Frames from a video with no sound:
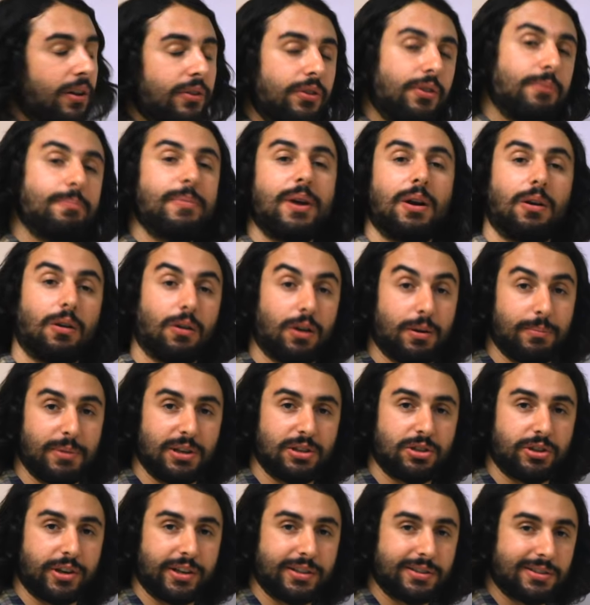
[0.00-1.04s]
the mirror
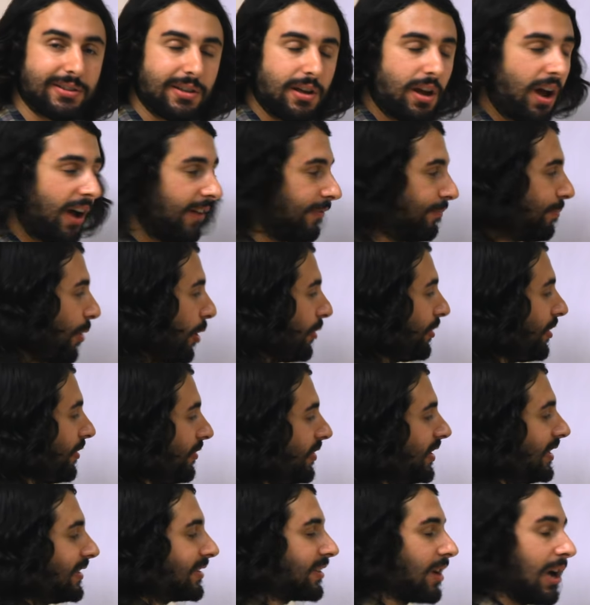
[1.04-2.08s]
images of both of
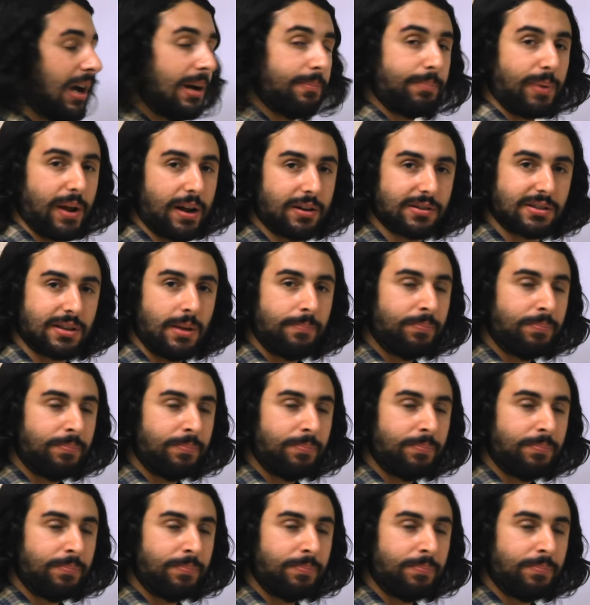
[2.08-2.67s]
these compounds,